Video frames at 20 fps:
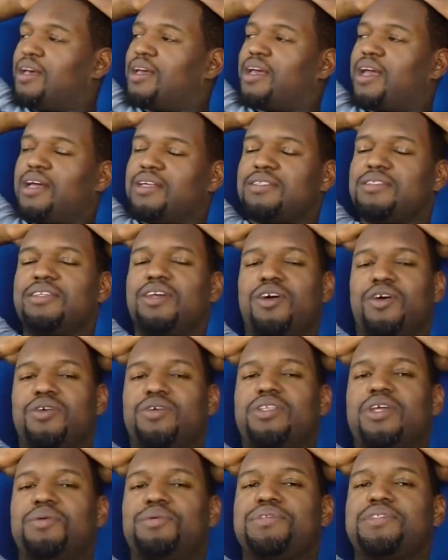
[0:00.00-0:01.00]
Guess,
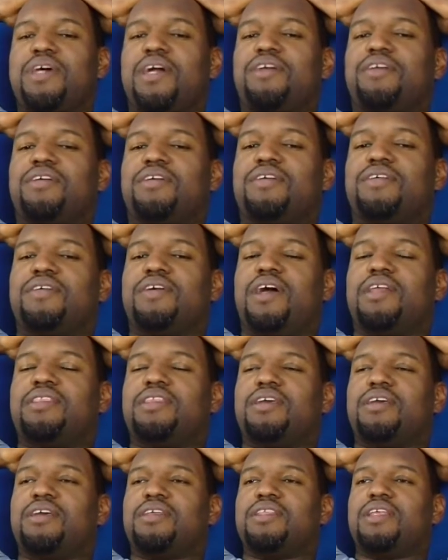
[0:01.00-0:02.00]
yo, it was like, I
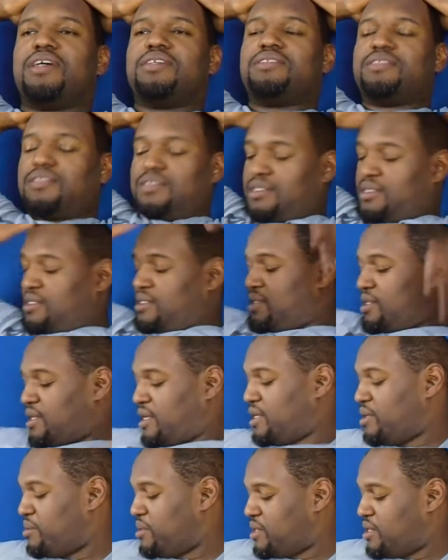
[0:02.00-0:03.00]
think less than $60.
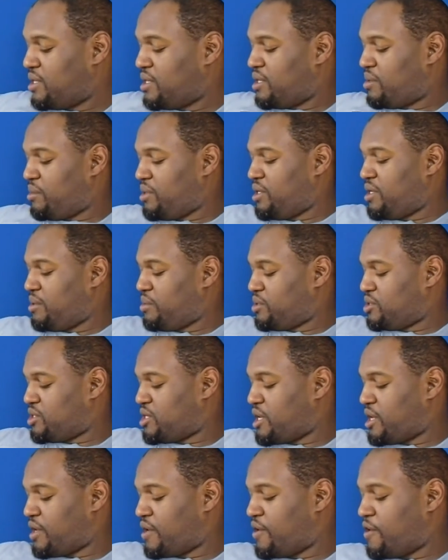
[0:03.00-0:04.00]
Let me double
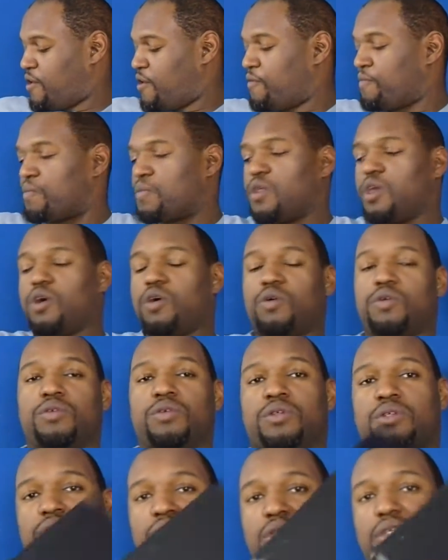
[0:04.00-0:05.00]
check. Yo,
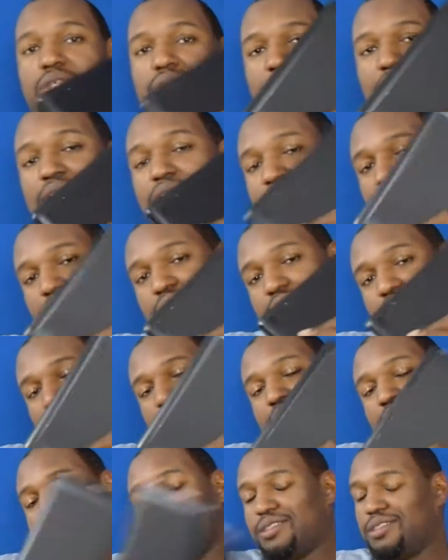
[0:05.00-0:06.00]
this
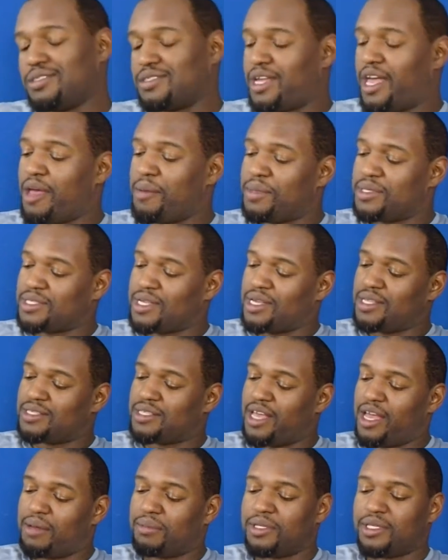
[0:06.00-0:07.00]
Amazon
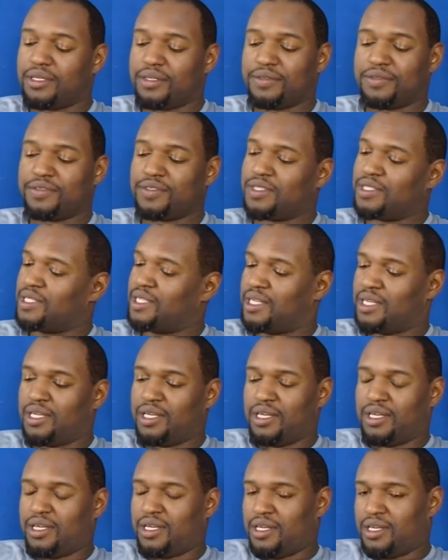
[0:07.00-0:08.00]
tablet,
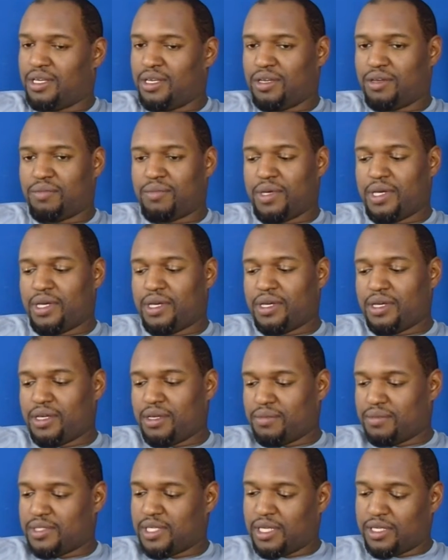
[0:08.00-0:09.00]

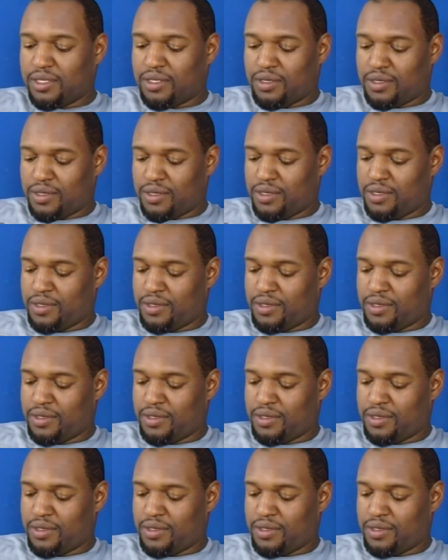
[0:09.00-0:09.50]
man, I'm telling you,